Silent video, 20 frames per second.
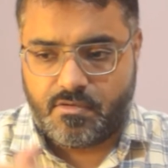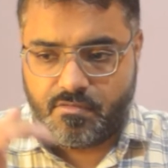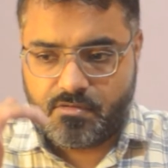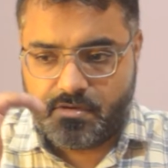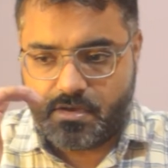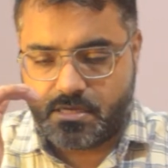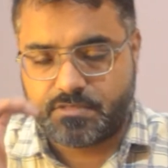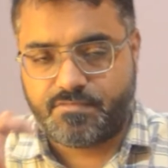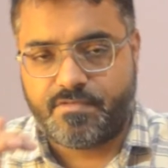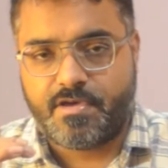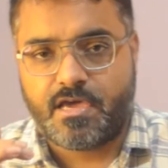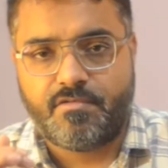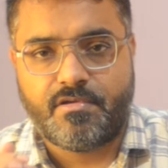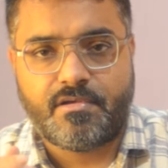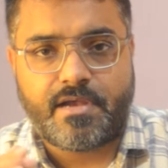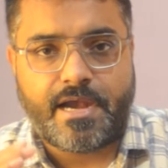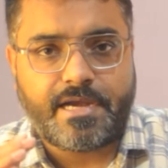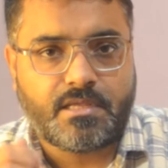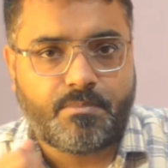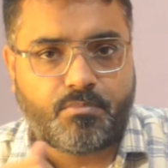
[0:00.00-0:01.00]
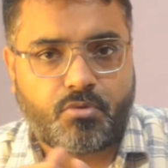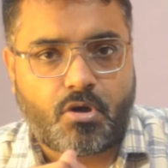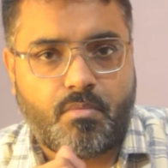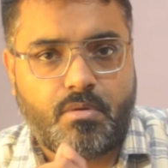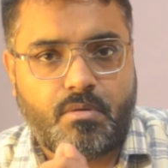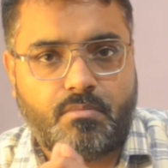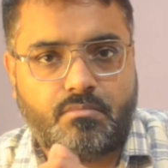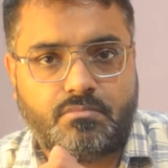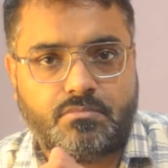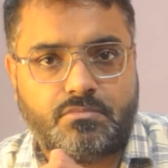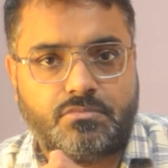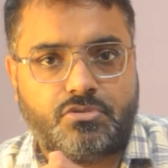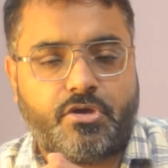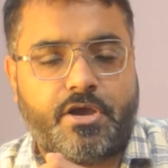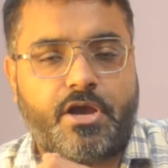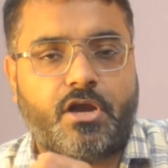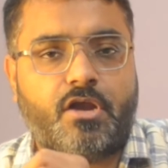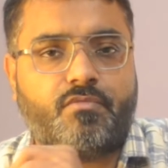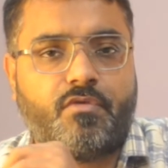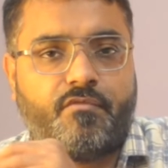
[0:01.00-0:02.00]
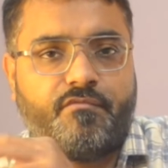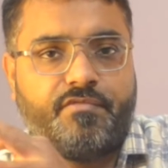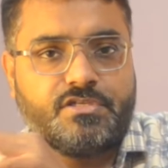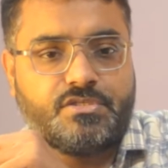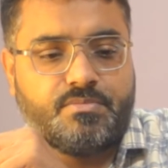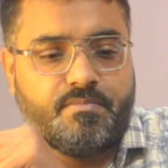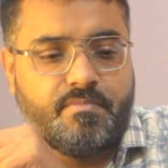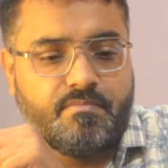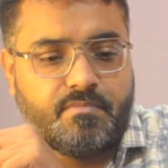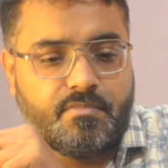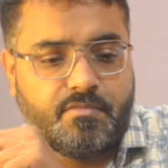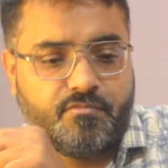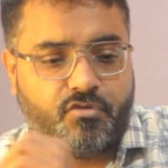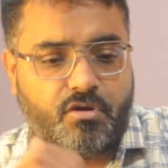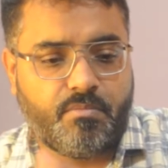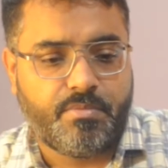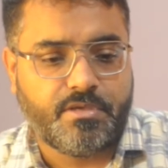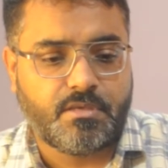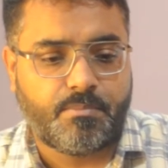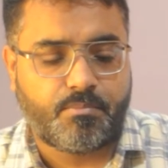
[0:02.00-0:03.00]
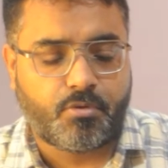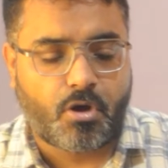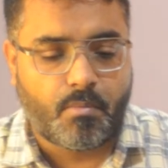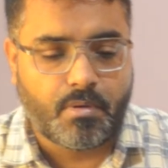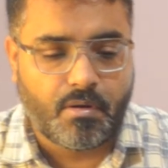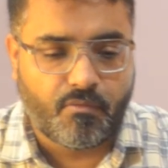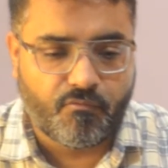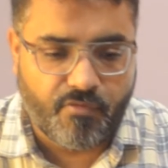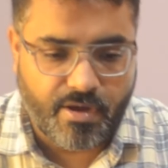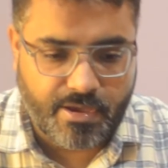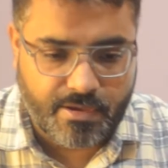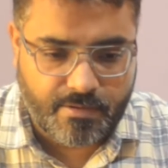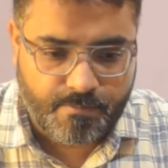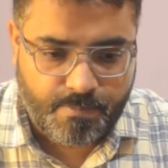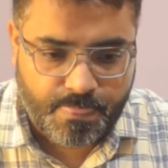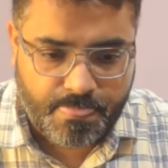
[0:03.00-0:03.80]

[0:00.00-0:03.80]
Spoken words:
is where we write the problem. So head of the fish will be the problem why,